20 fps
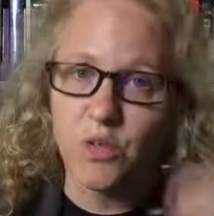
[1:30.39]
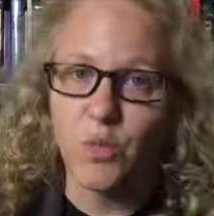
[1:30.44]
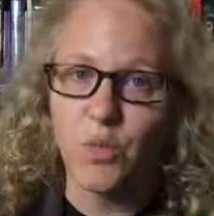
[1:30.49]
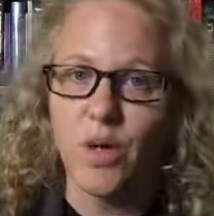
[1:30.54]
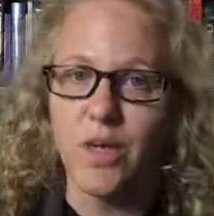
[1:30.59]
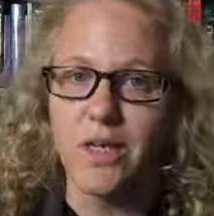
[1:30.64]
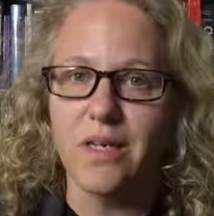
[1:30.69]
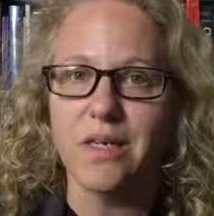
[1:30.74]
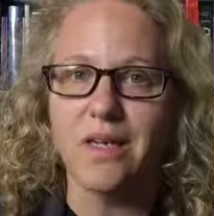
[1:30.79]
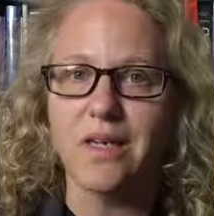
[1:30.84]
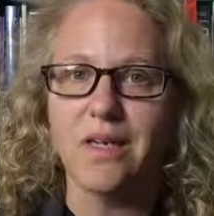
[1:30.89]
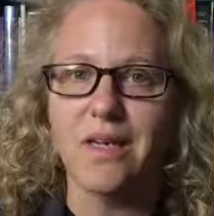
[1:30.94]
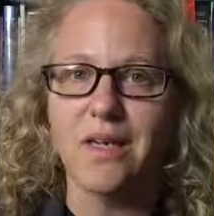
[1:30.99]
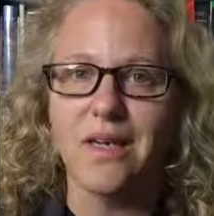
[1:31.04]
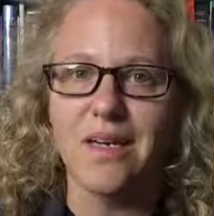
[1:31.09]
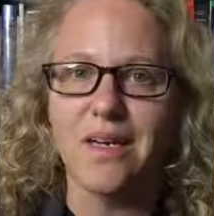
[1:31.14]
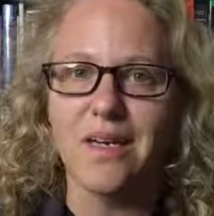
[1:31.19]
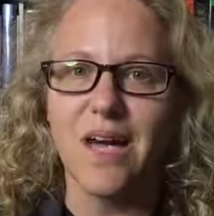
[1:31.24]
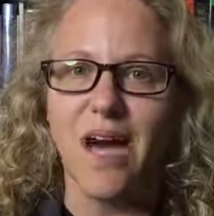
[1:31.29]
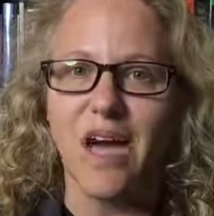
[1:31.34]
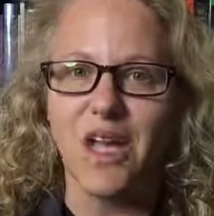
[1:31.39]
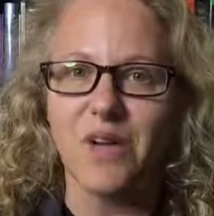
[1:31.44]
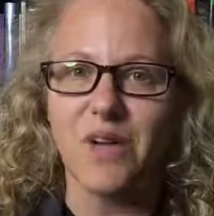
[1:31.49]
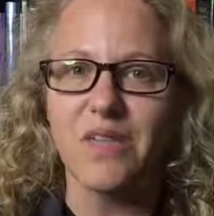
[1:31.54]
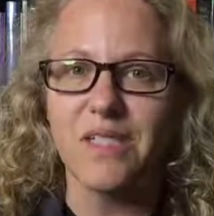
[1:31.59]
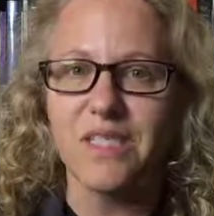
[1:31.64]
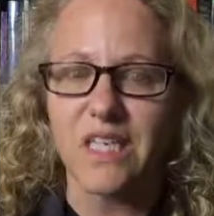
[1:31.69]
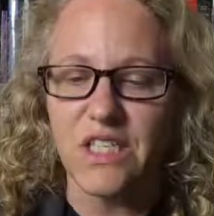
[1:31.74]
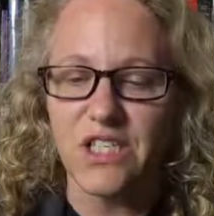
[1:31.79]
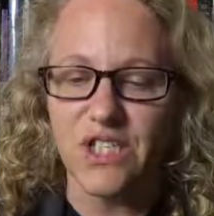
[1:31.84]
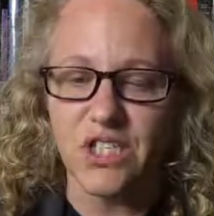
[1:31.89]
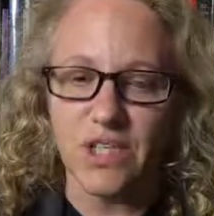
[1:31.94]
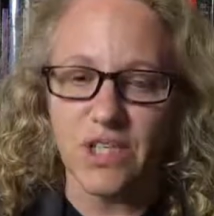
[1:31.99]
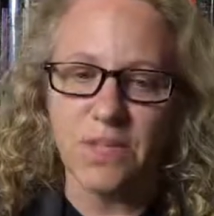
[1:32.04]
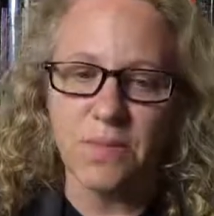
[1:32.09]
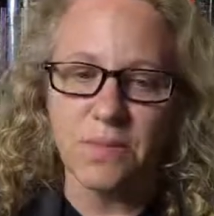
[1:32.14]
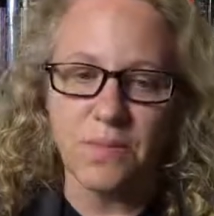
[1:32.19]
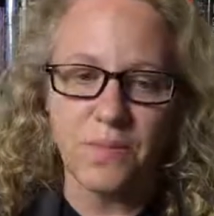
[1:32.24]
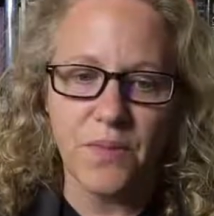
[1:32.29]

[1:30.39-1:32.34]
What caught your attention?